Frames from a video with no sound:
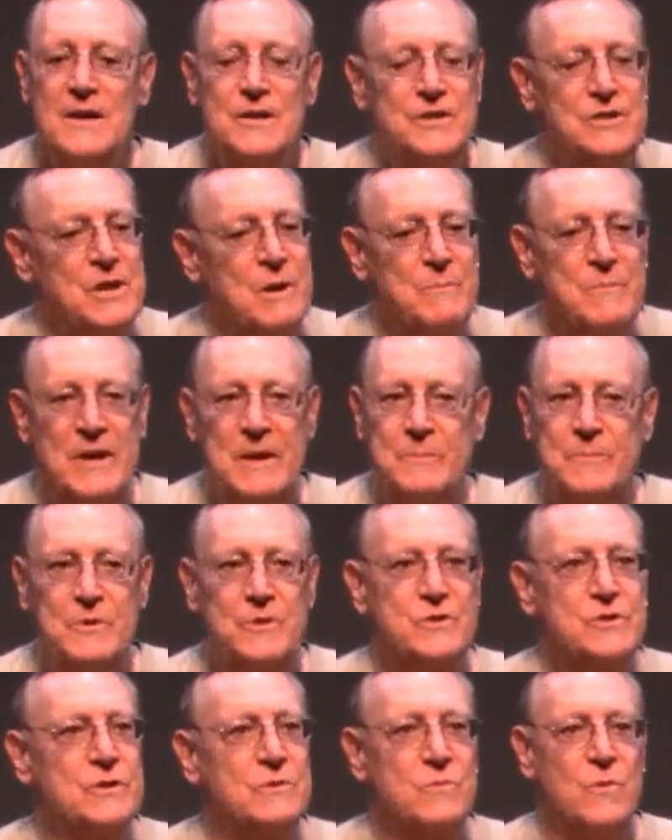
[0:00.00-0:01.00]
Some
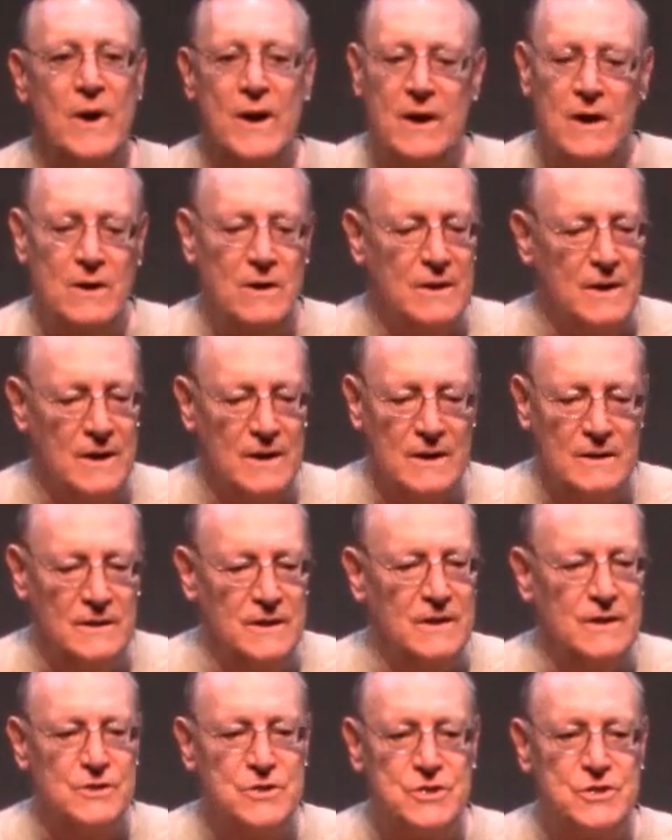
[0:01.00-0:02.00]
people should wear a
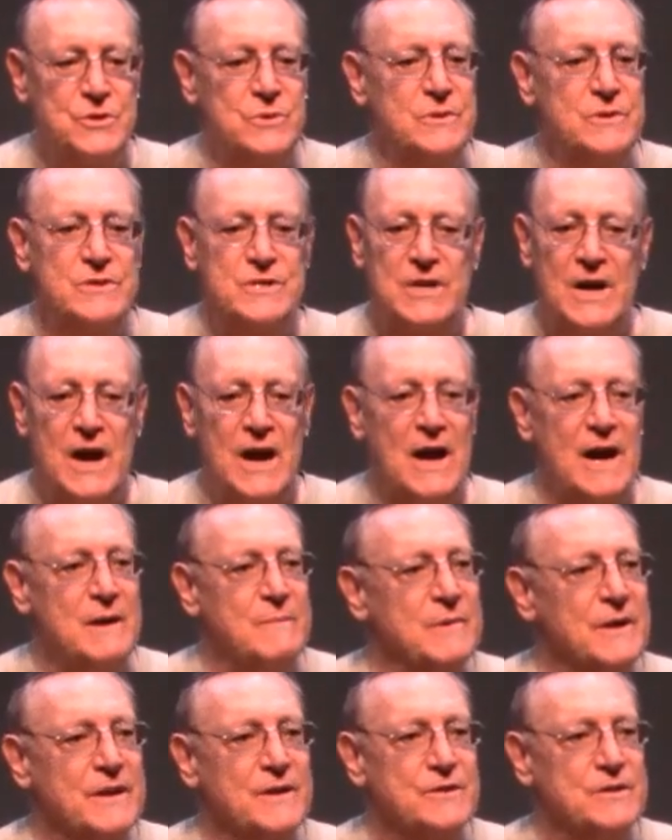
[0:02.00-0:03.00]
little suit and
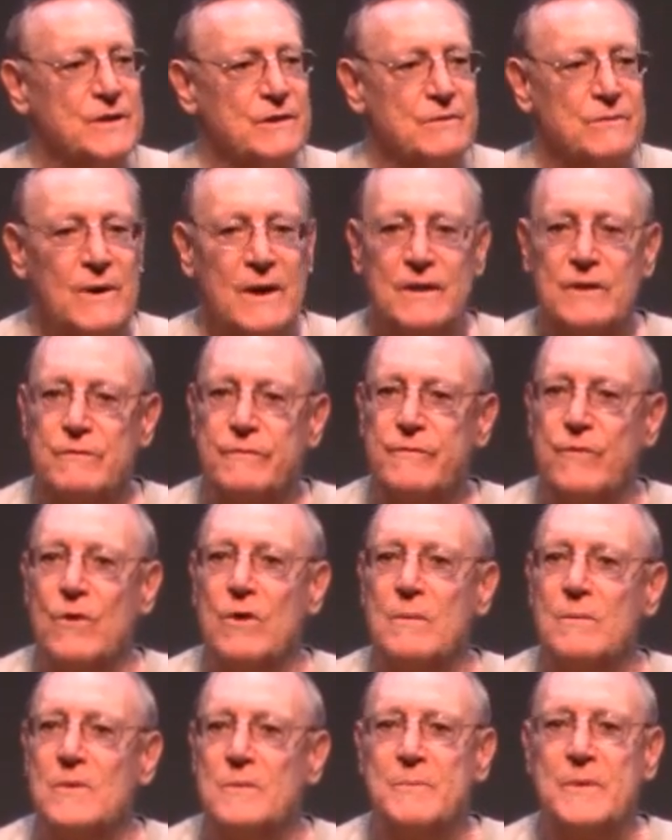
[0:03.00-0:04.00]
tie because they're rather
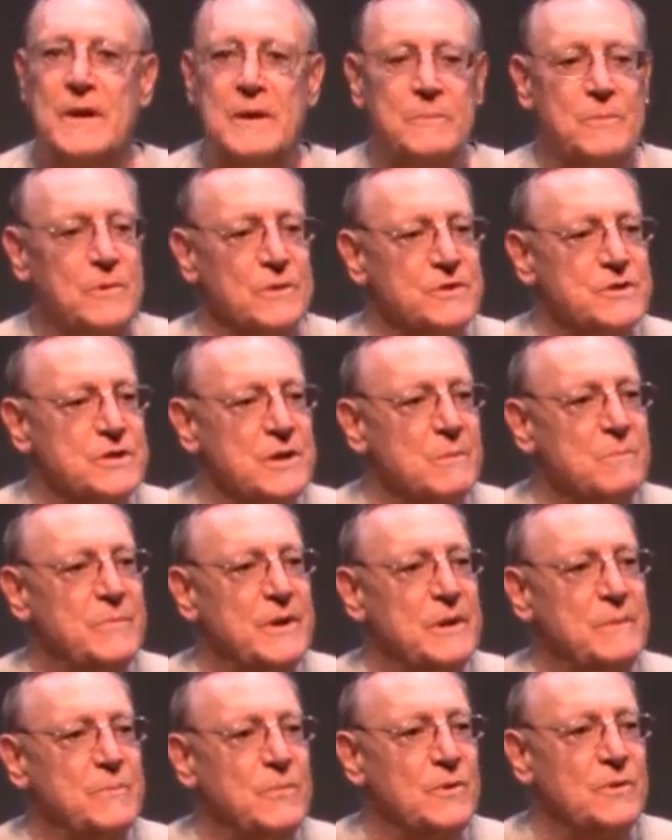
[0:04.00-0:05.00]
formal people. Some
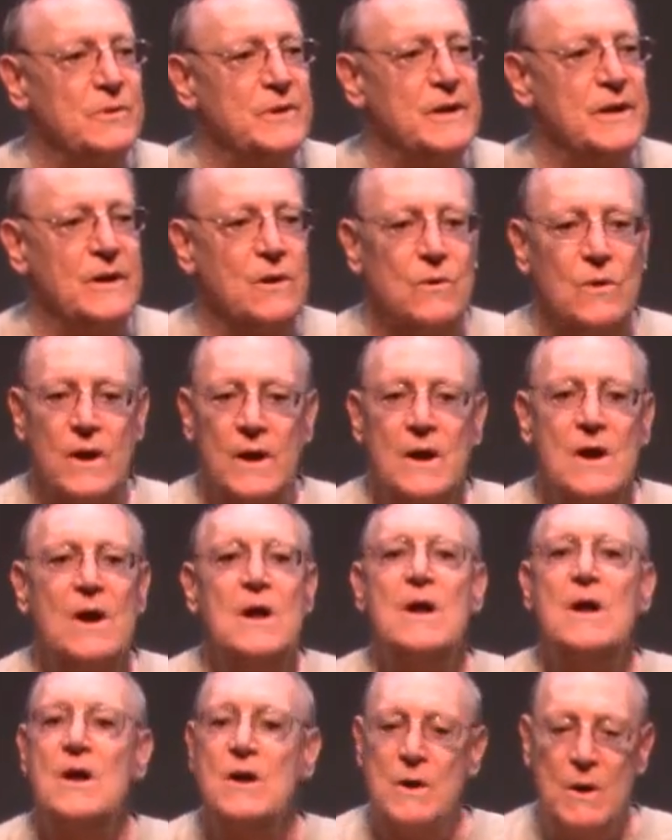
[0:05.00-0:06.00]
people, you know,
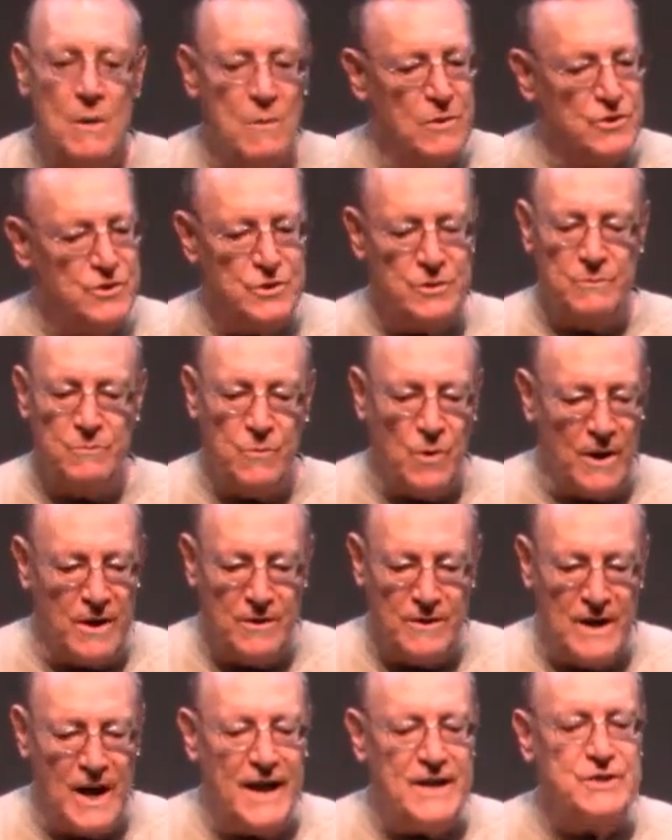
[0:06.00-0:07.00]
should
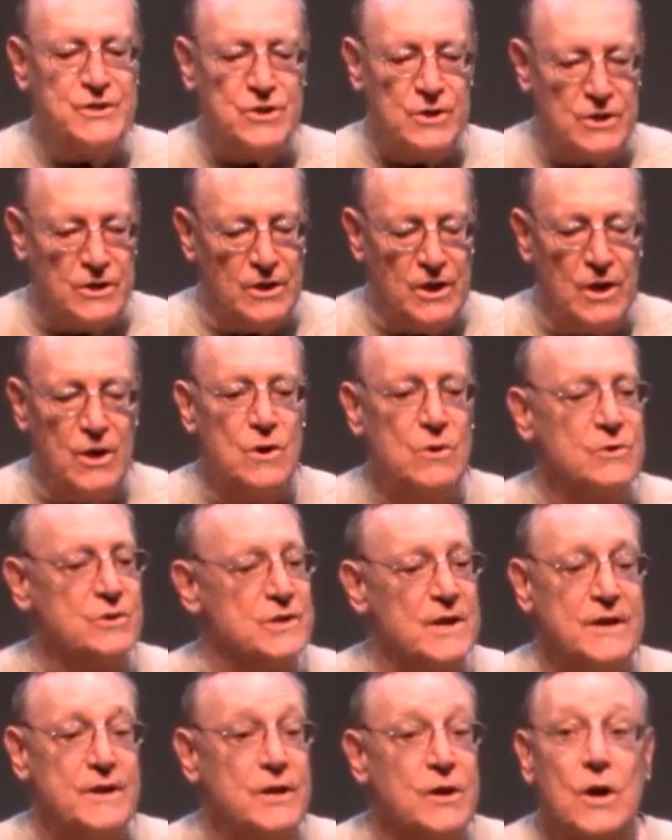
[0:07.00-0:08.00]
wear nicer
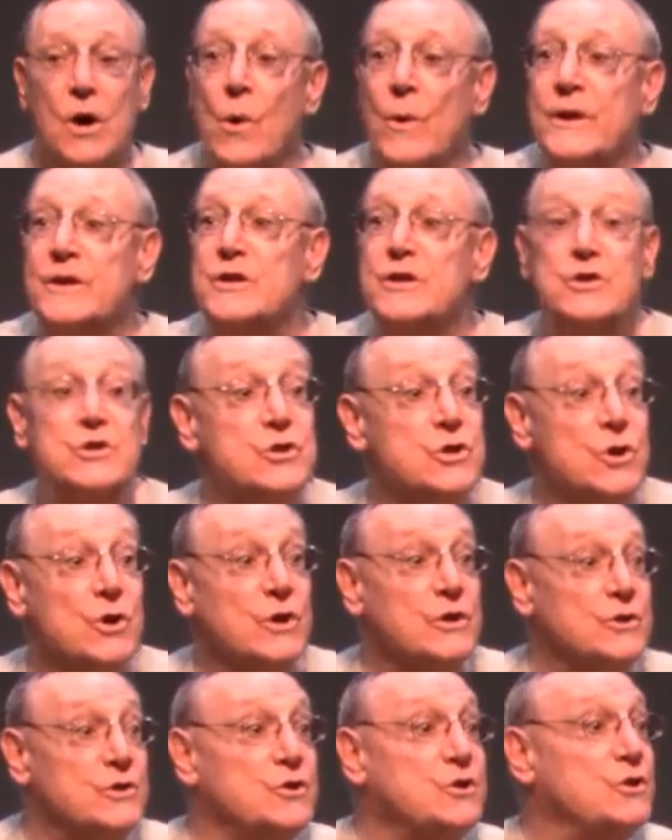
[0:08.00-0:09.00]
clothes like you're going to
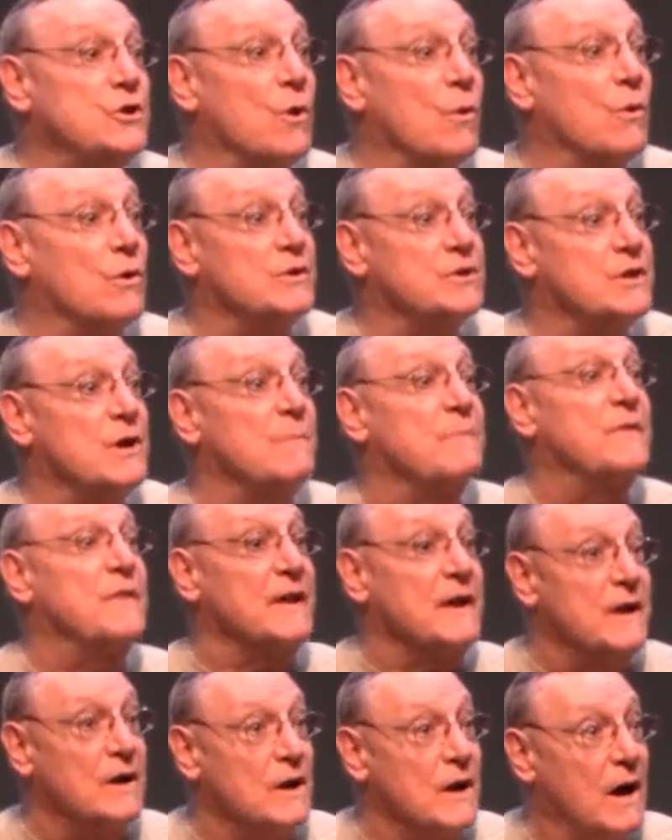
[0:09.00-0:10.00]
church or
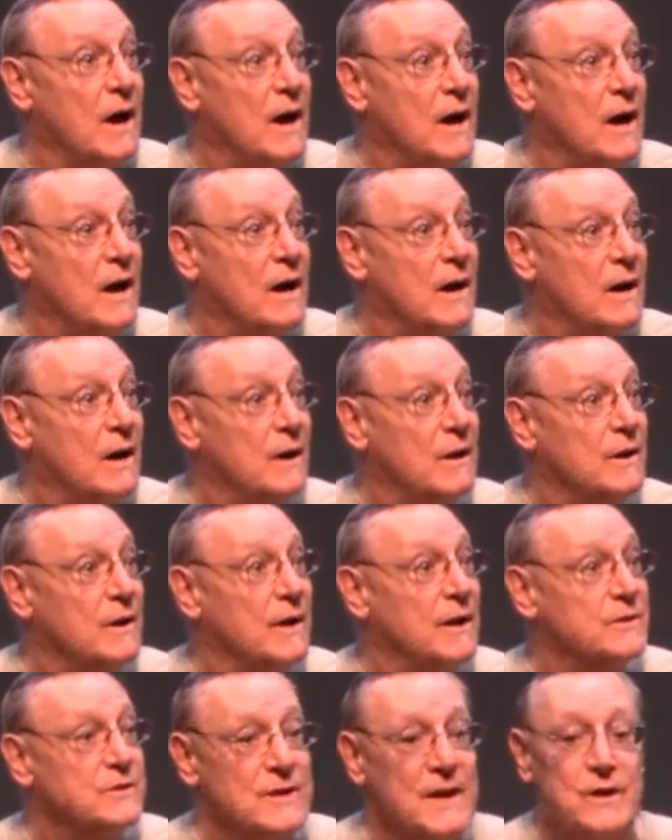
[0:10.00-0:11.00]
something,
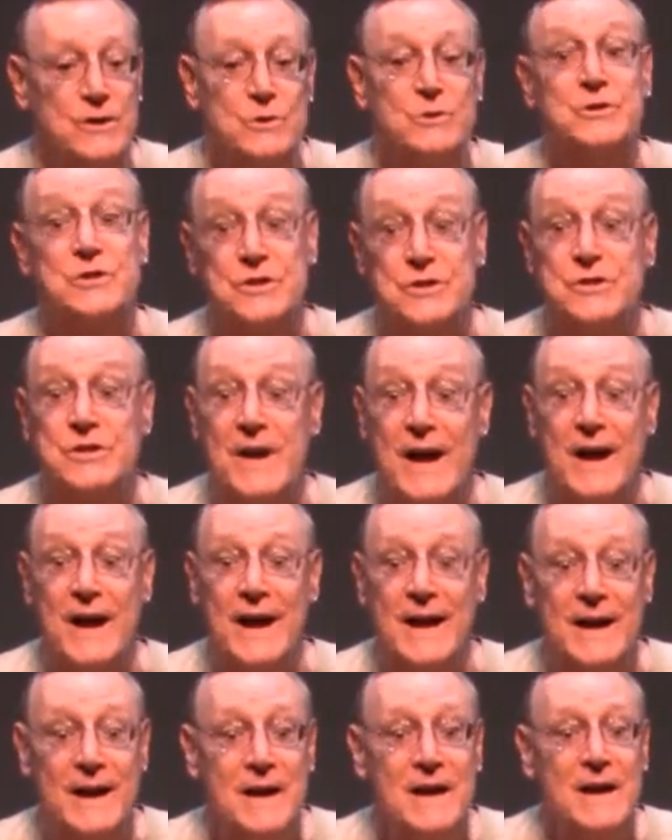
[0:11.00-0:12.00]
as they used to
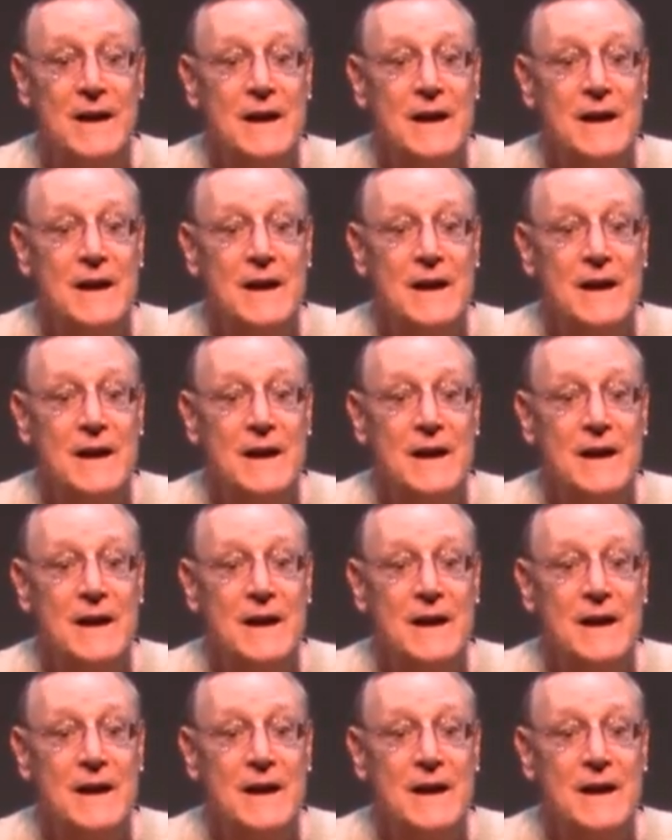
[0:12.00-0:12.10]
say.